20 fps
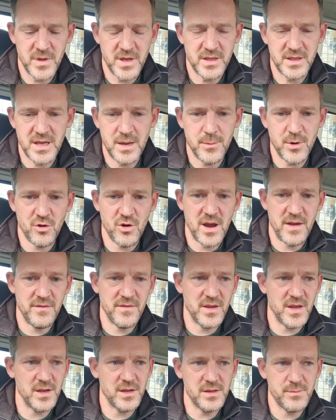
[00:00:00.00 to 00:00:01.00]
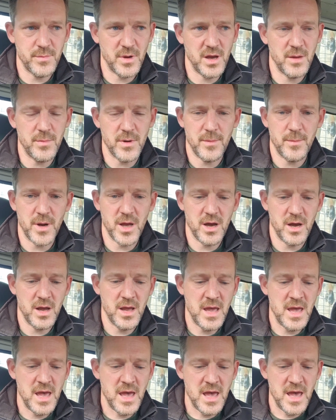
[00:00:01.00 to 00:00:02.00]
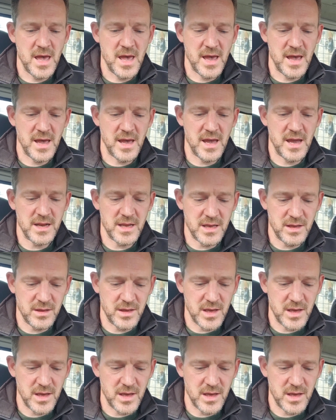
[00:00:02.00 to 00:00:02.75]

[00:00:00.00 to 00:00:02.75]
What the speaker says: Demographics, blah blah blah, and